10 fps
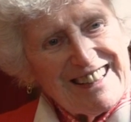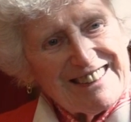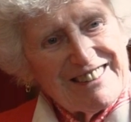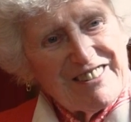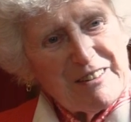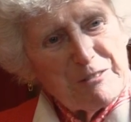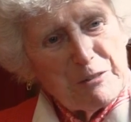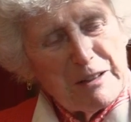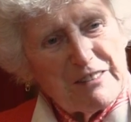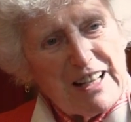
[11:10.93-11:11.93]
And it seemed to
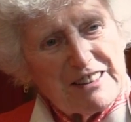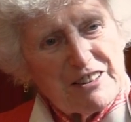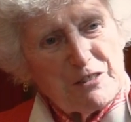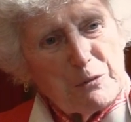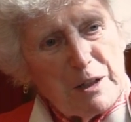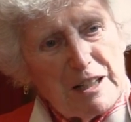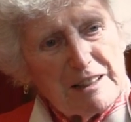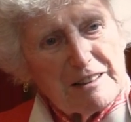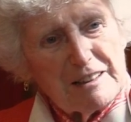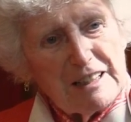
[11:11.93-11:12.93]
me that didn't
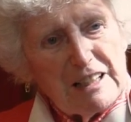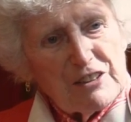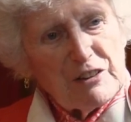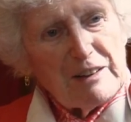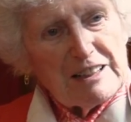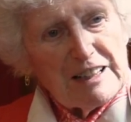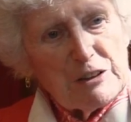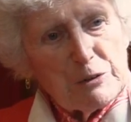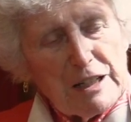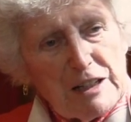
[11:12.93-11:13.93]
work. So I think
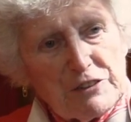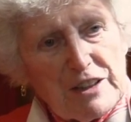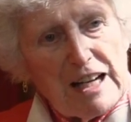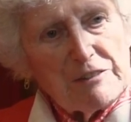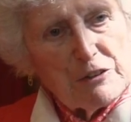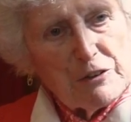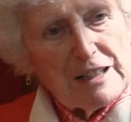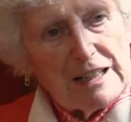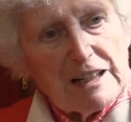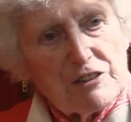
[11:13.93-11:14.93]
you would have to have a re
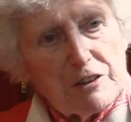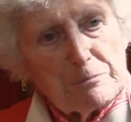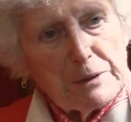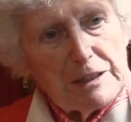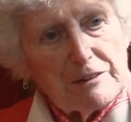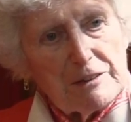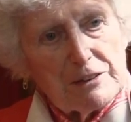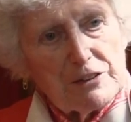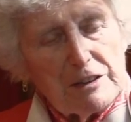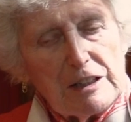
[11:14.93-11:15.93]
election period.